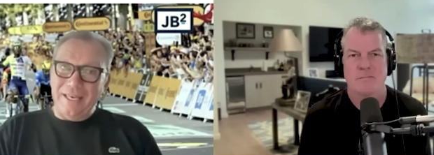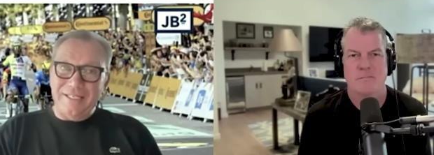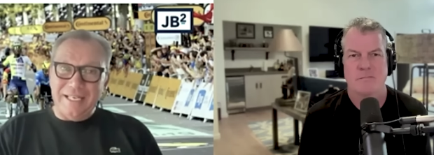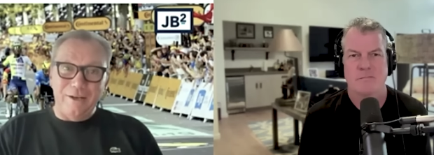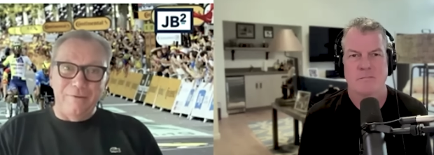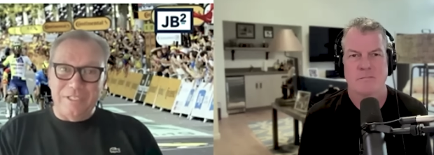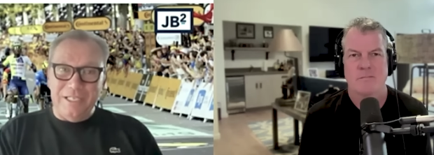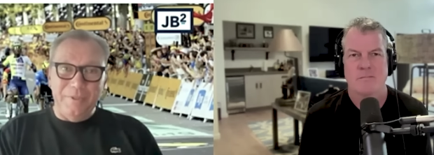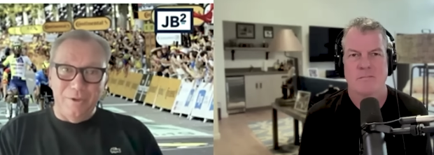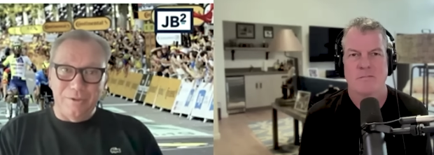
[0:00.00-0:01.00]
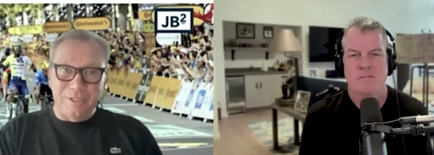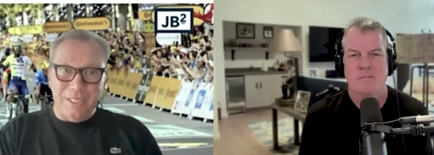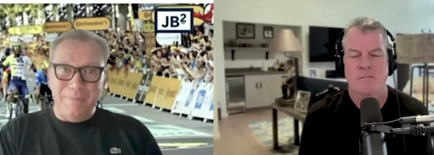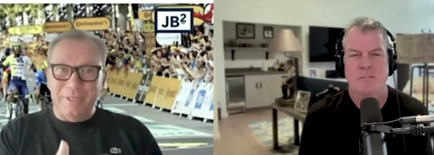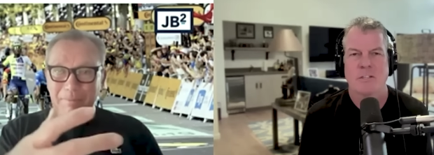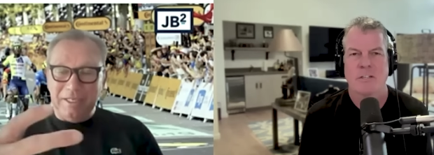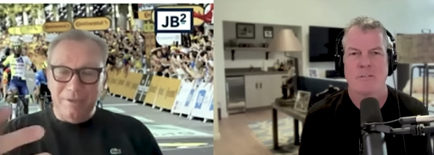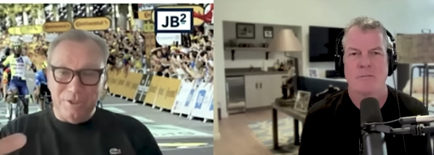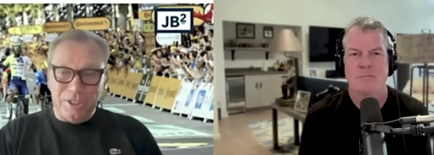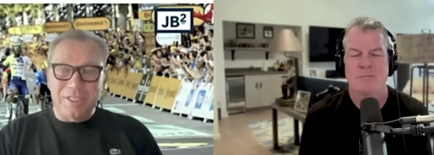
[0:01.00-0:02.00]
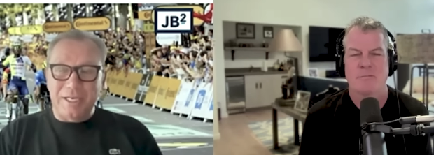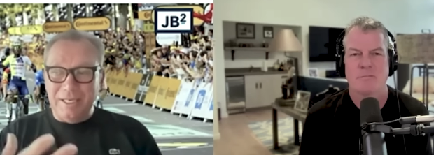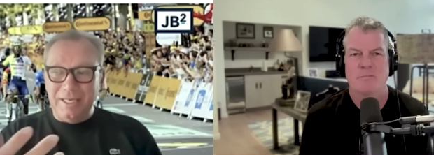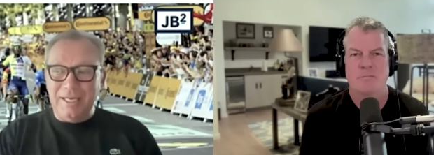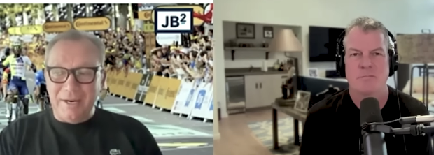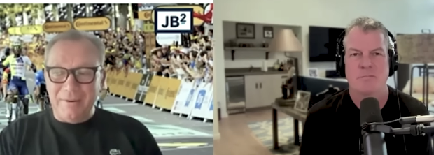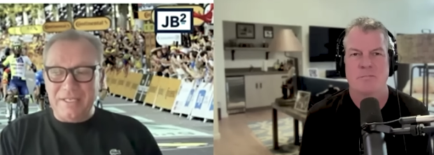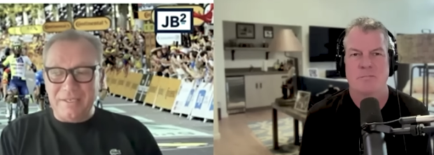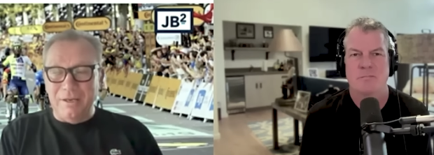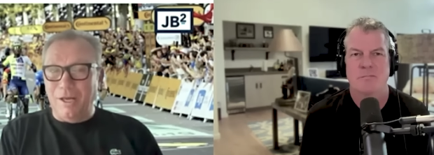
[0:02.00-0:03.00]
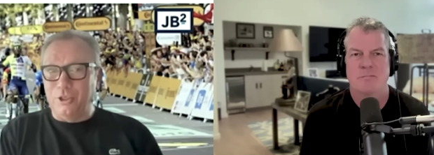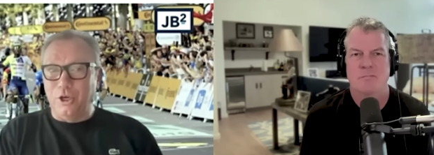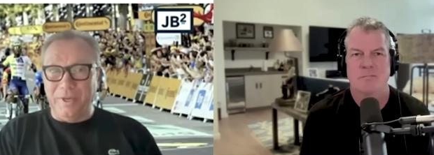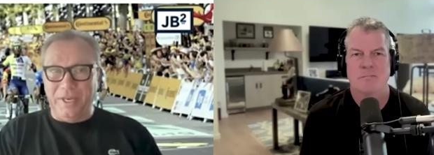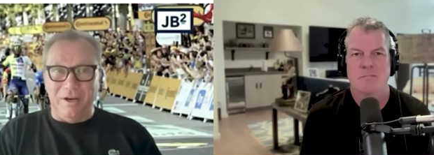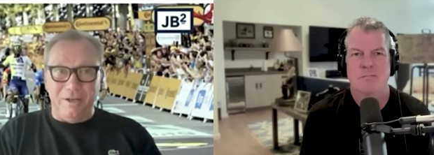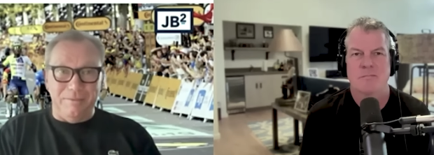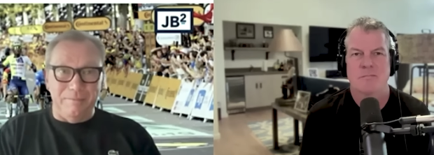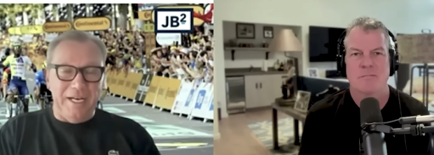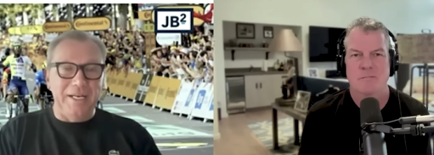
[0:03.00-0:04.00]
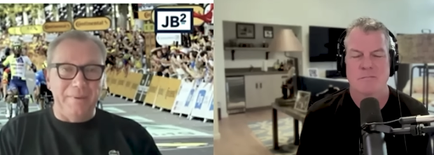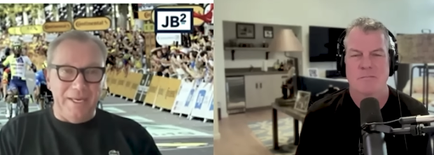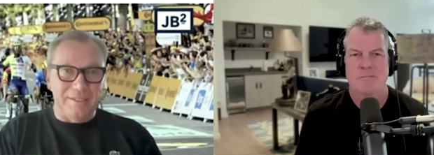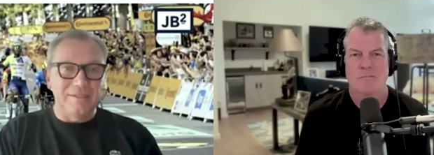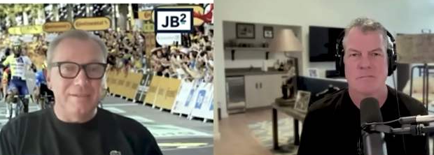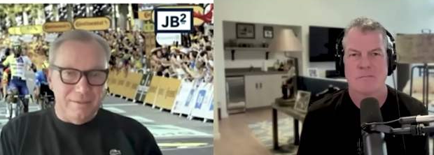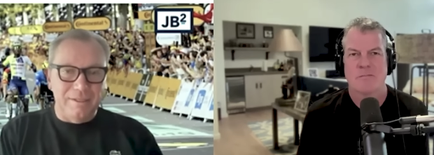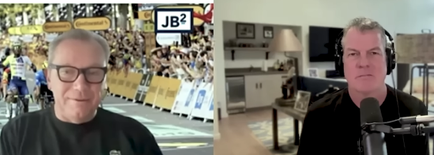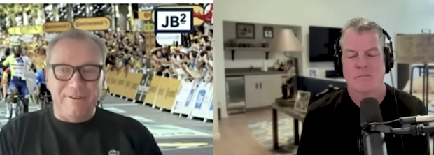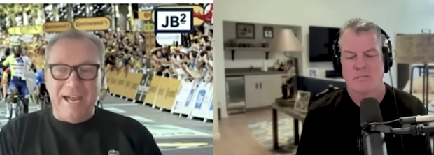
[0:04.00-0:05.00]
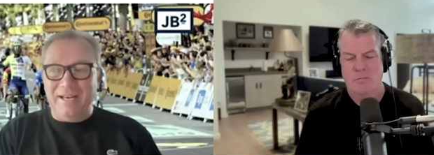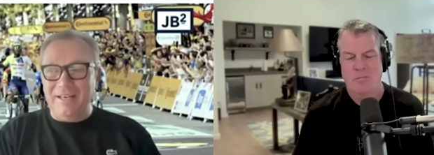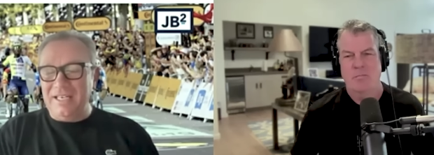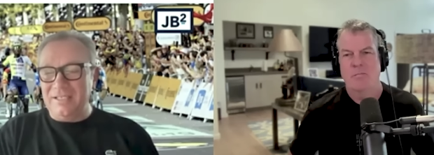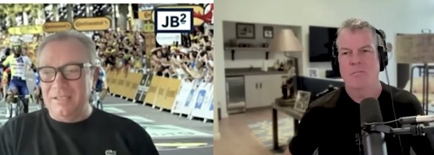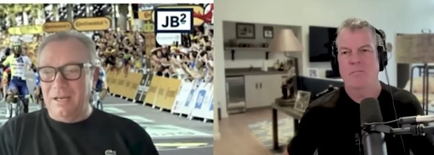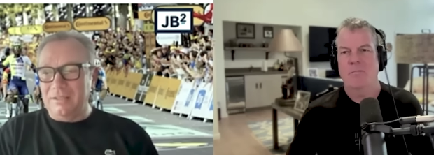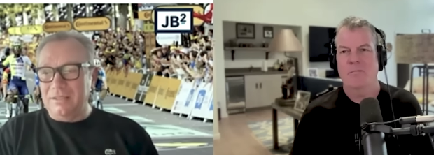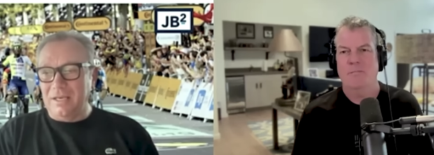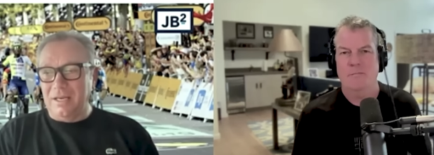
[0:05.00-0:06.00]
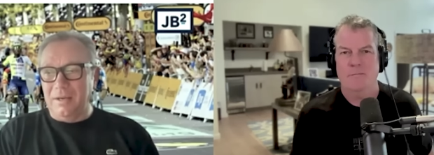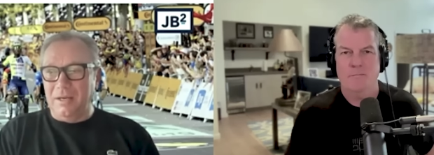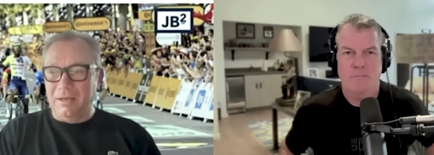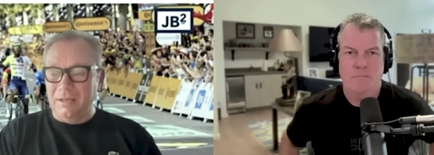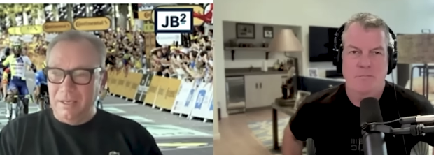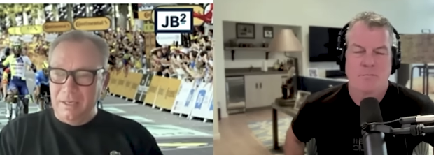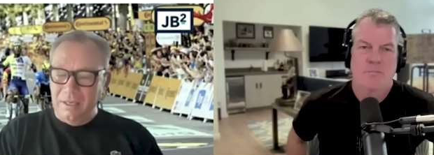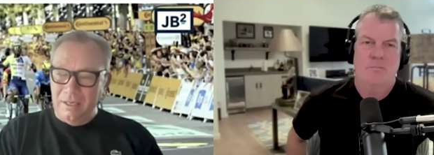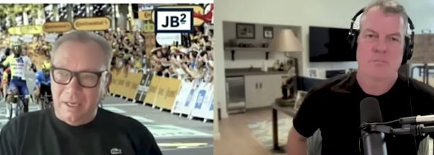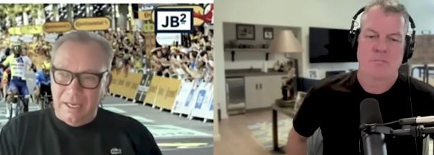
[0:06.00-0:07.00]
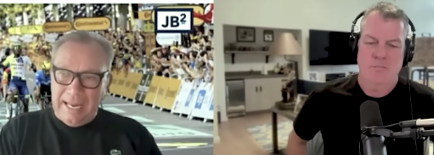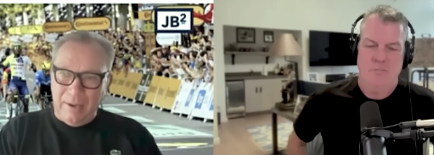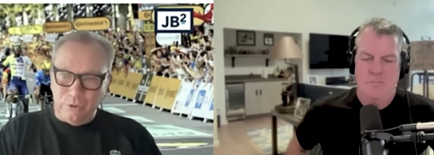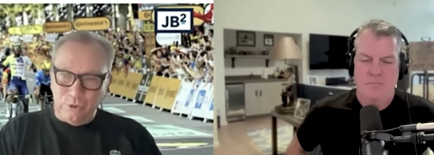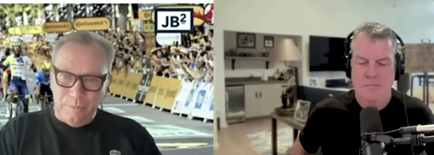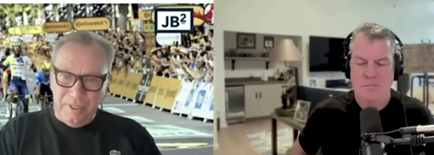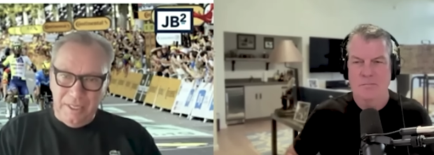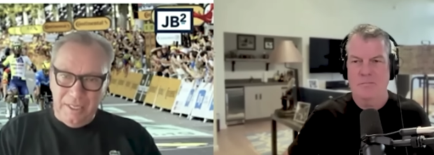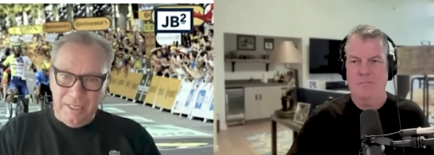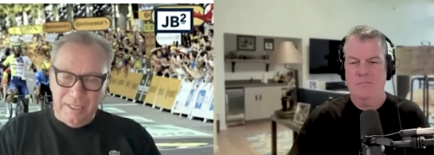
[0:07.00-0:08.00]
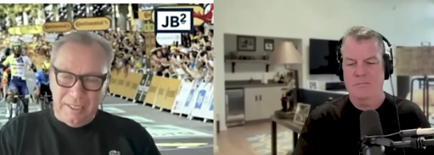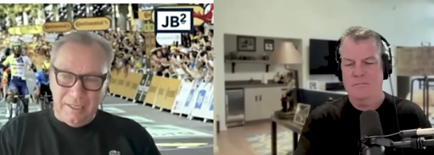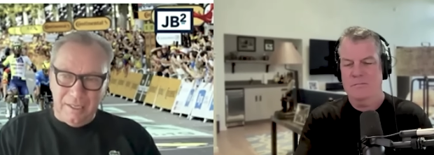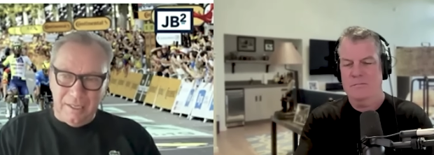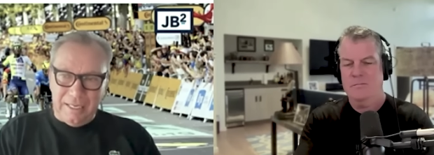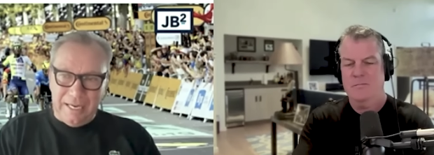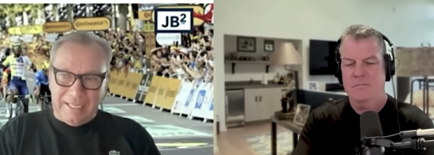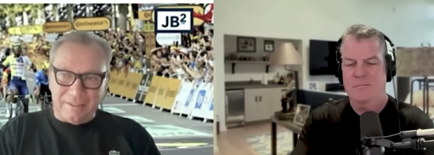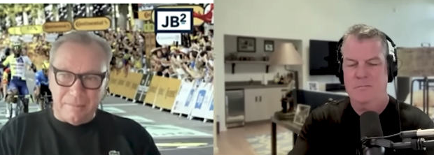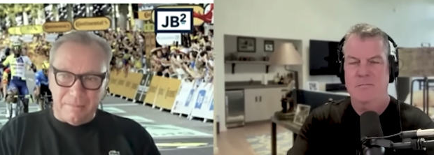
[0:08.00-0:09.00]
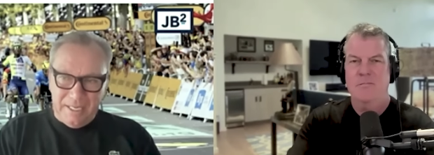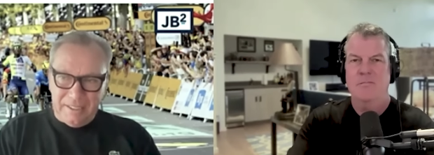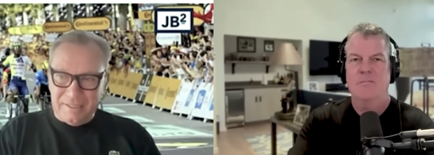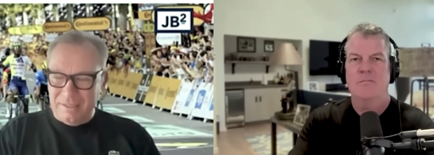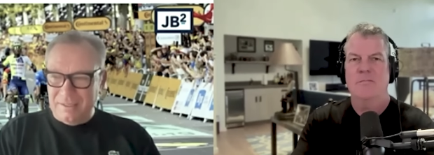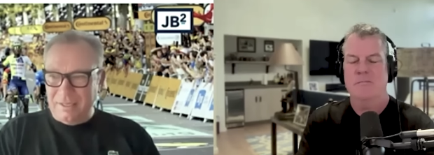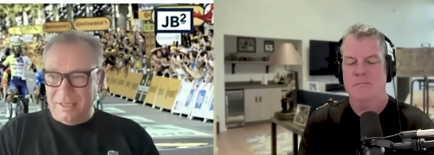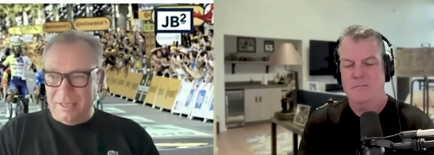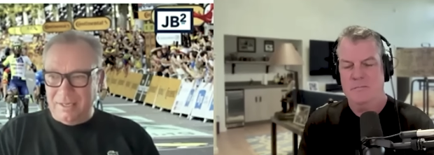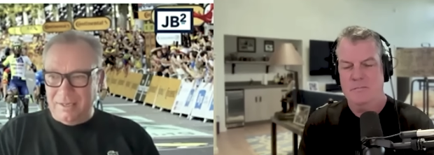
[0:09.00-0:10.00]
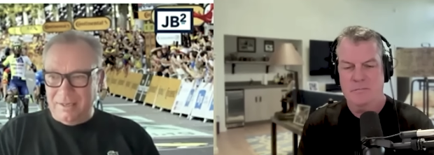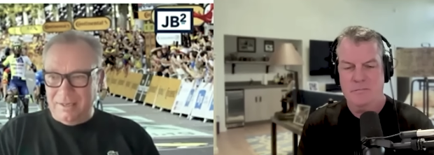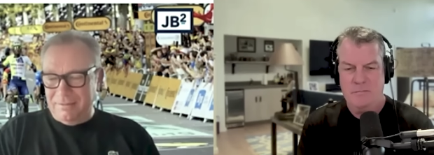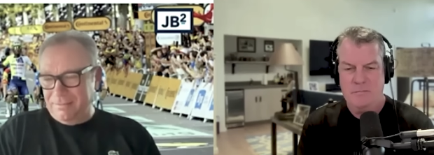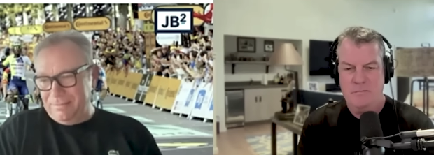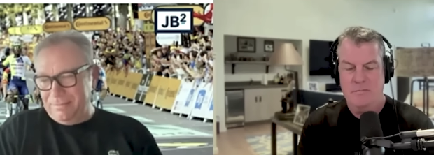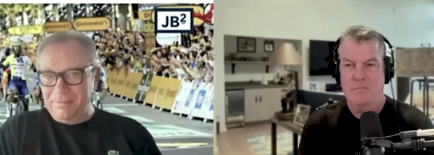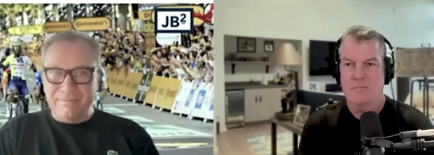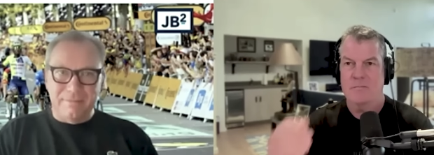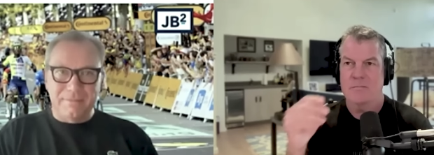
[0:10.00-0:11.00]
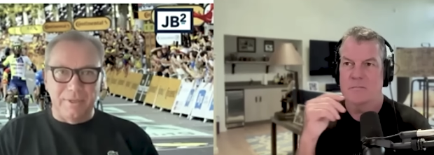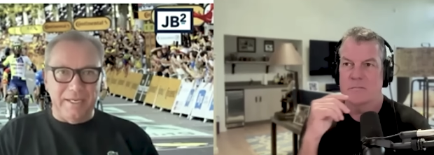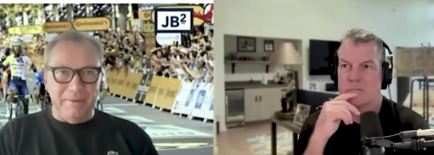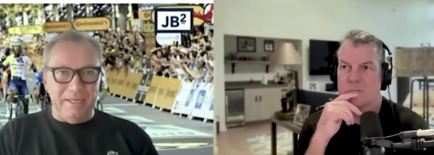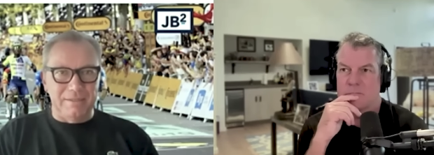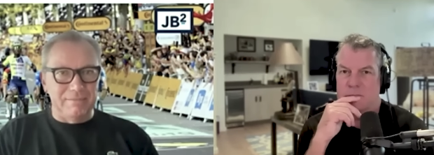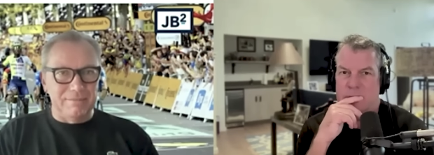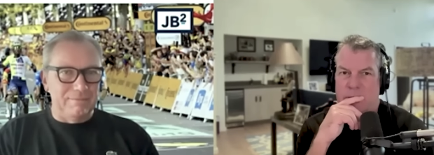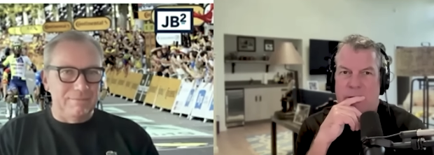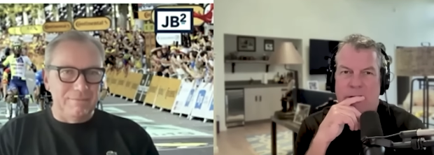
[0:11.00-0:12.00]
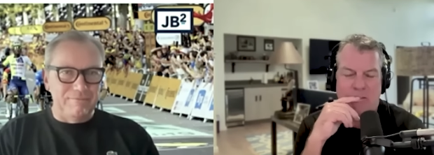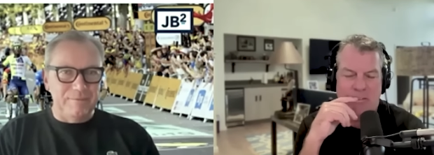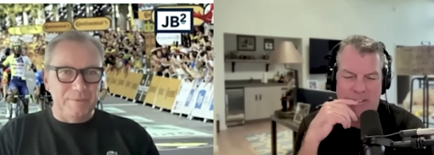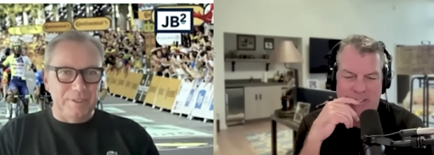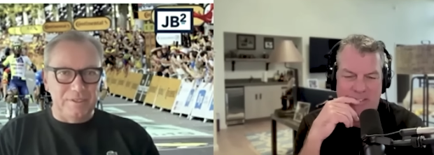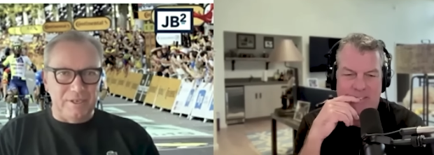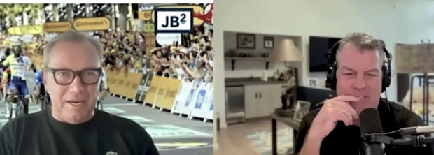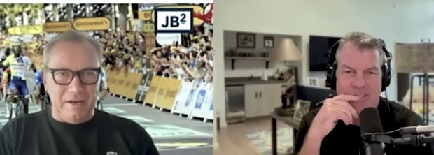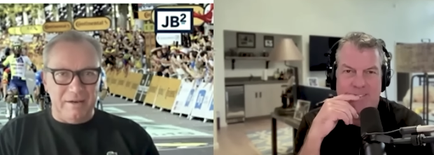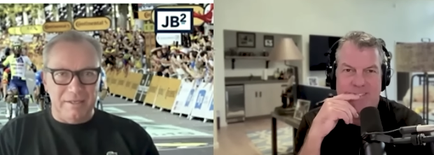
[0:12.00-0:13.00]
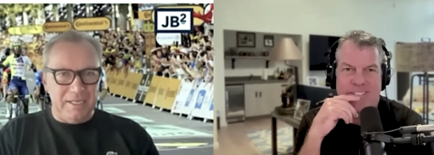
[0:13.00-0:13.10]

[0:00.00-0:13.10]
Speaker 1: that obviously we don't see, but yeah. there is a lot going on. But anyways, the van is not uh, allowed to be at the race. Uh, so, anyways, Visma okay. doesn't care. They,